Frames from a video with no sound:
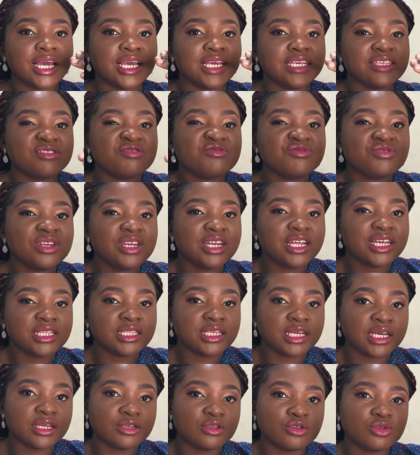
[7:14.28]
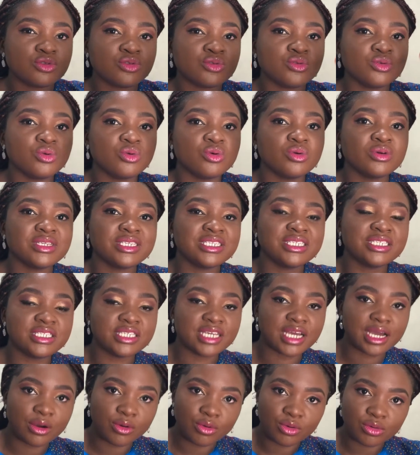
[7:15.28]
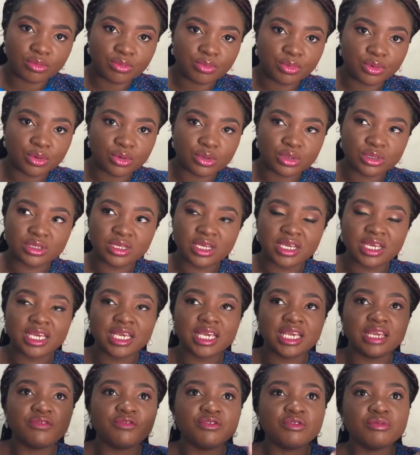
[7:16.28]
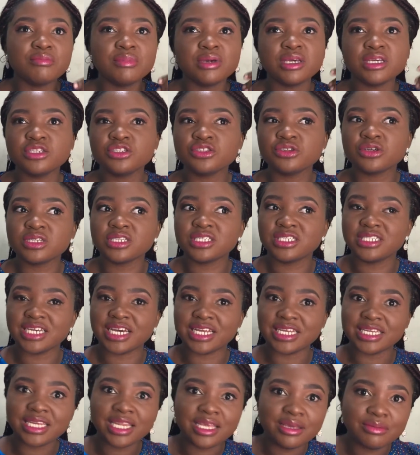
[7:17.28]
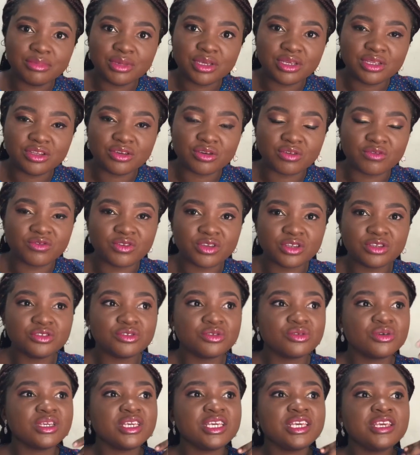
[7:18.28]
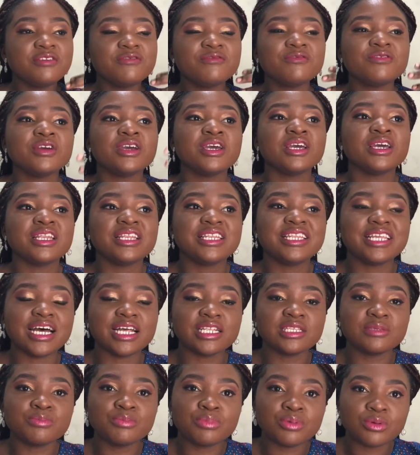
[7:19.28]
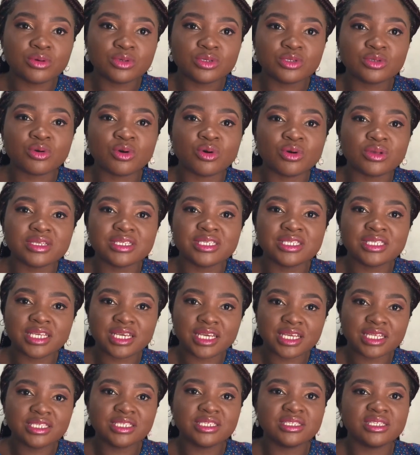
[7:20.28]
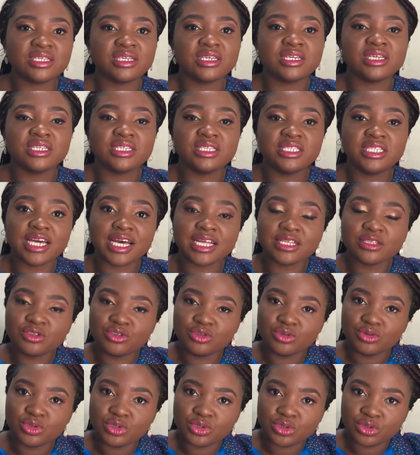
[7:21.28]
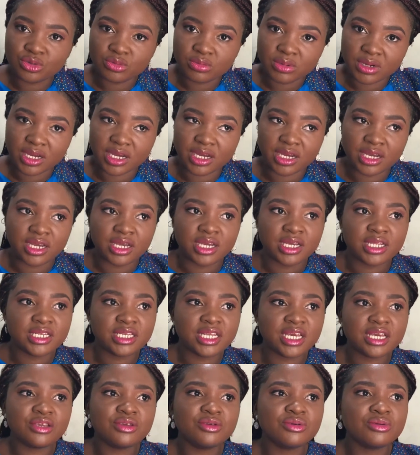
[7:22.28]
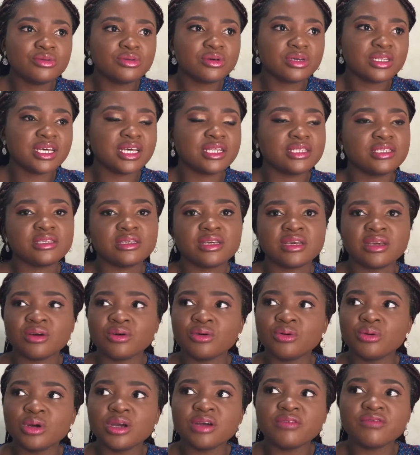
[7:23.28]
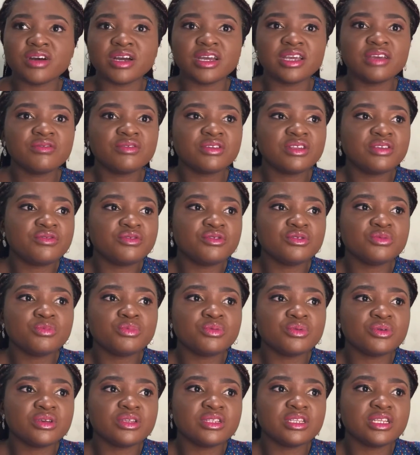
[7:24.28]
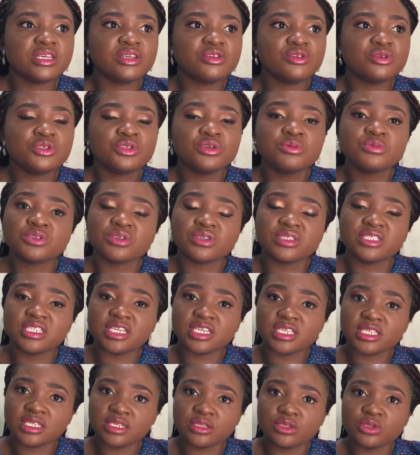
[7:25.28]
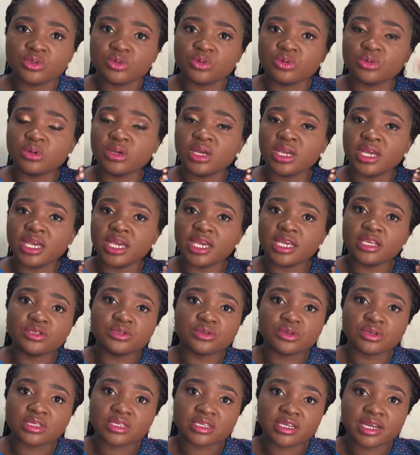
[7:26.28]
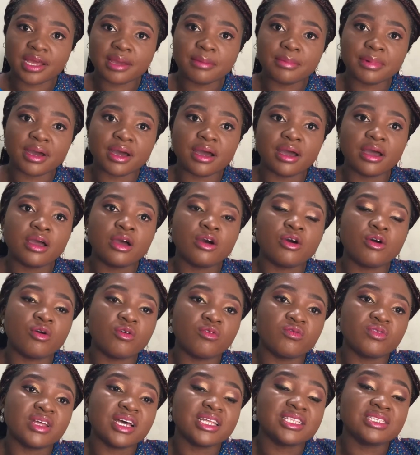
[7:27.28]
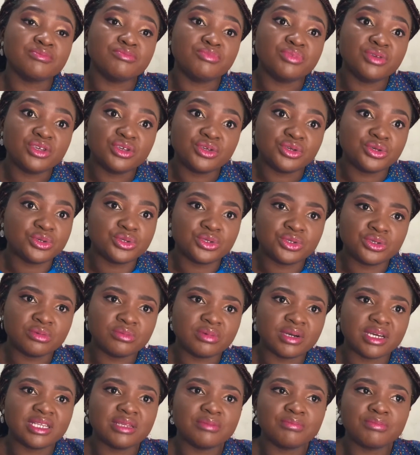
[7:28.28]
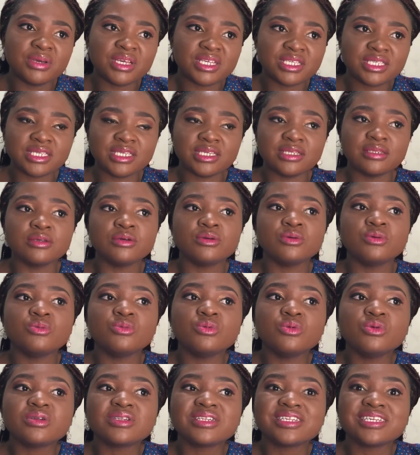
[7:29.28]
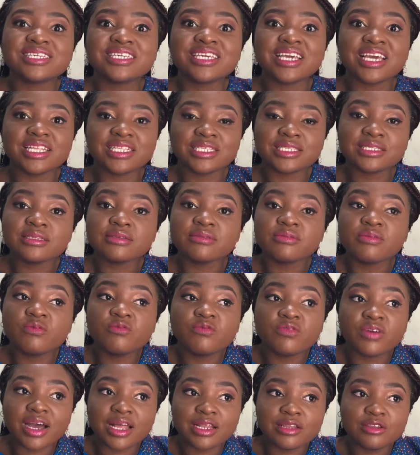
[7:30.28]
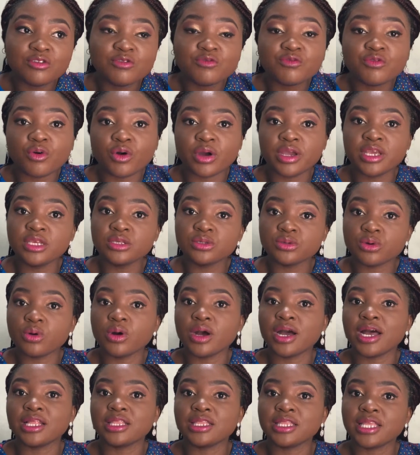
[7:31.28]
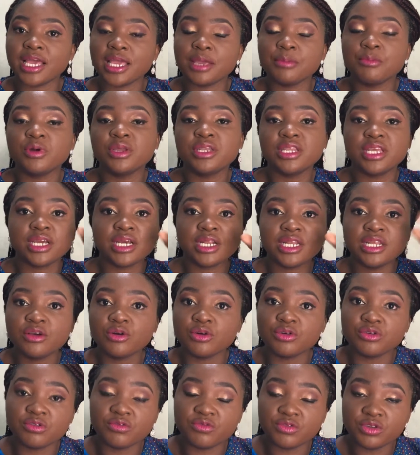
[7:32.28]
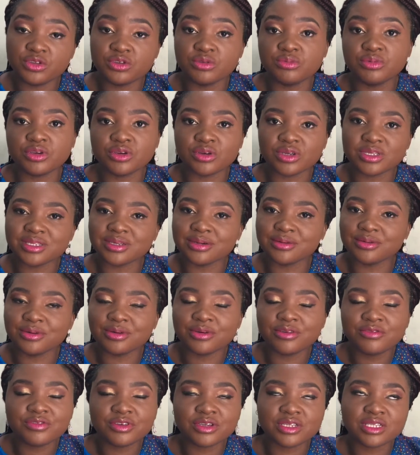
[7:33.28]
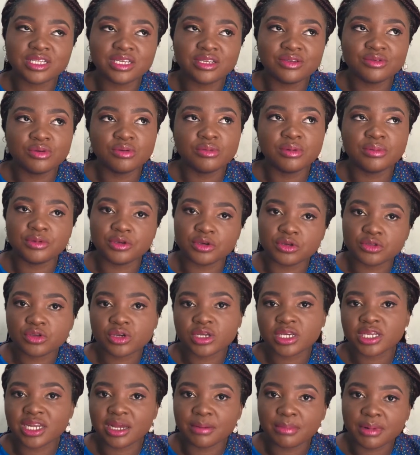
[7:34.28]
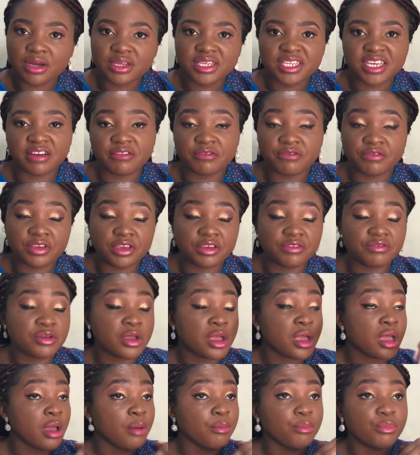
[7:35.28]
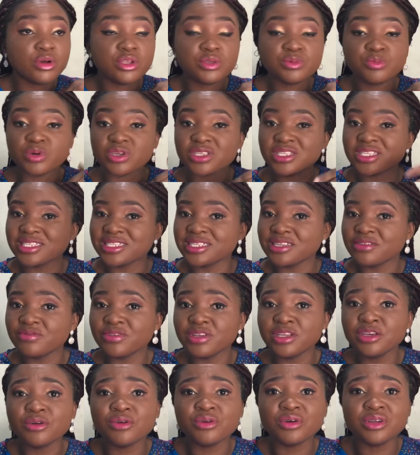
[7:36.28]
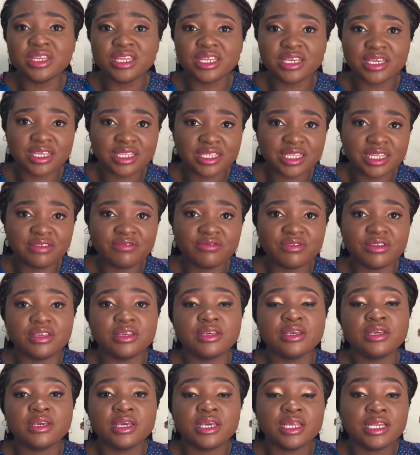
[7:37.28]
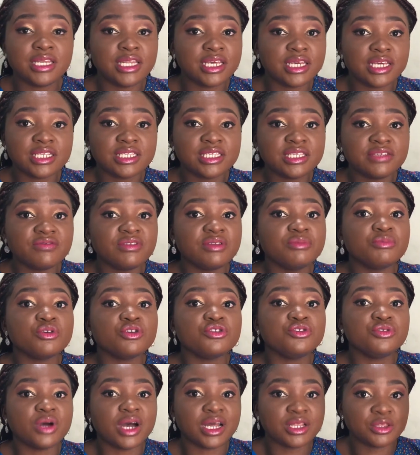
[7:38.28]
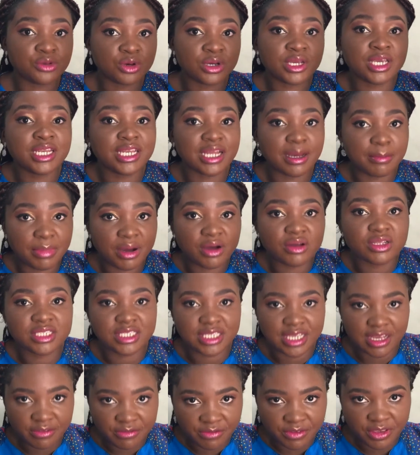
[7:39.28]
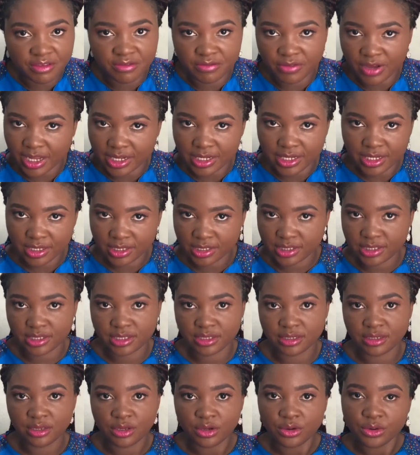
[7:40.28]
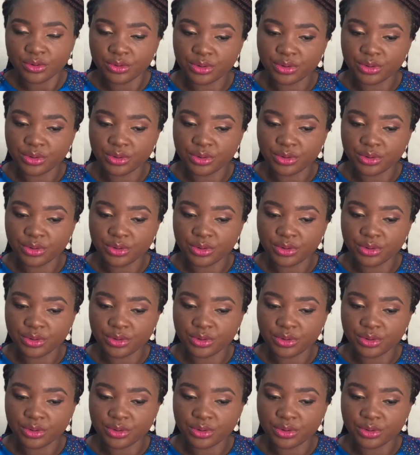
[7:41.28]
is related to their own post, if you mention their name in your video, if that post concerns that YouTuber, then you know that whoever, even if YouTube suggests it to a subscriber of that big YouTuber, the person will get value for his or her time when they click on your video, because they will obviously know maybe you're talking about their fave, both positively or negatively, but you are talking about their fave at least.